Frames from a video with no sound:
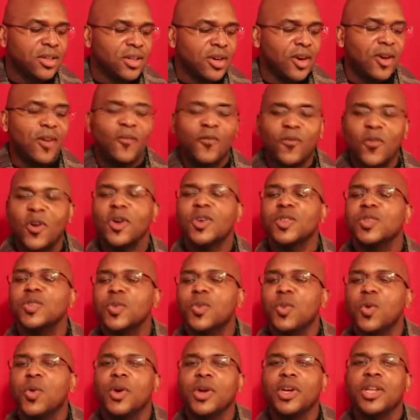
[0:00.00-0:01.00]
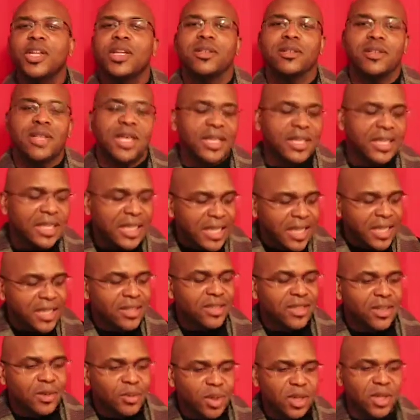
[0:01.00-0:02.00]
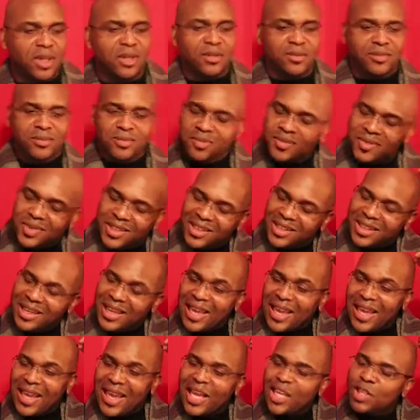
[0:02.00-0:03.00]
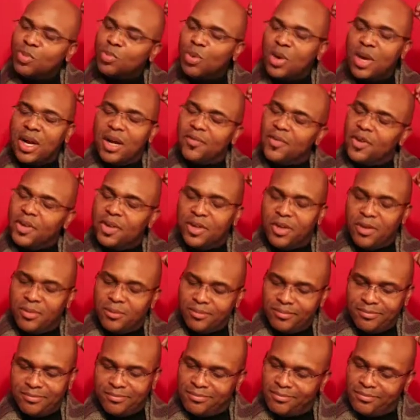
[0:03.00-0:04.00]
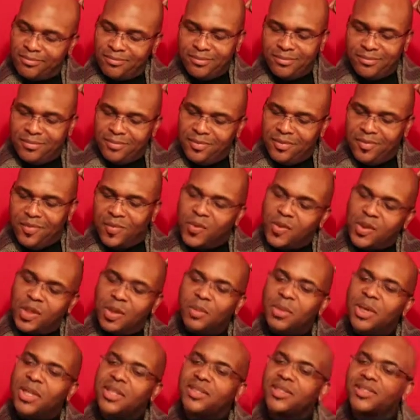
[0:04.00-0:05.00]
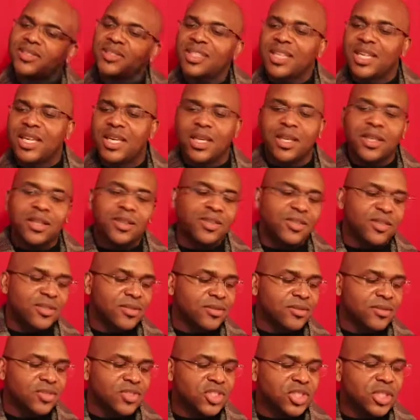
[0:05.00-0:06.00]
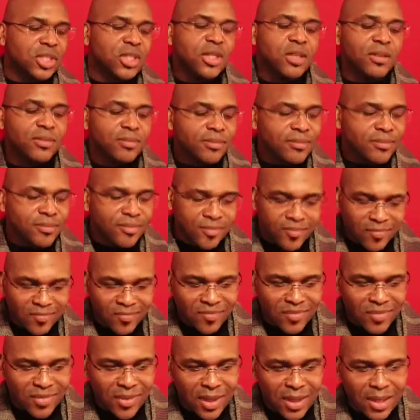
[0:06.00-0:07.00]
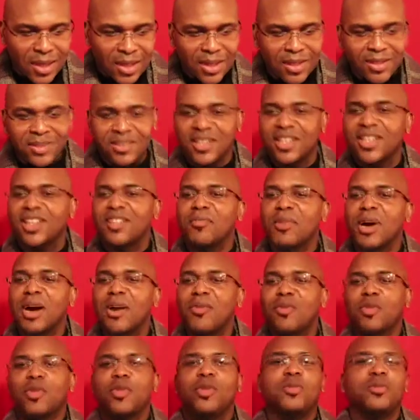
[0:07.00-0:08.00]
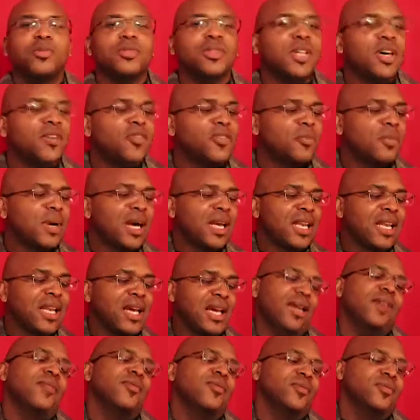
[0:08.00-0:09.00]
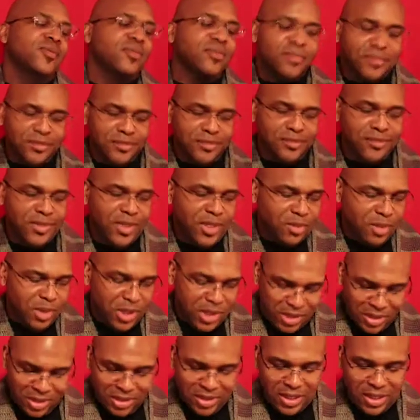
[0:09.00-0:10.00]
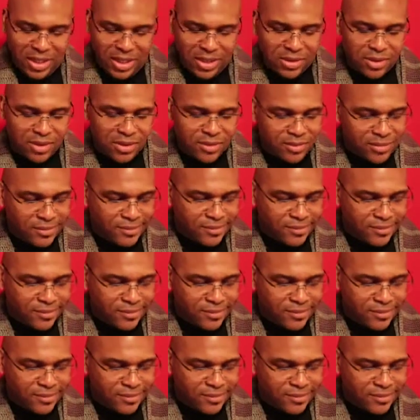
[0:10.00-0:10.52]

Her first warning at the end of the book, the last proverb, the mother says, son of my womb, love of my life, pretty much she says,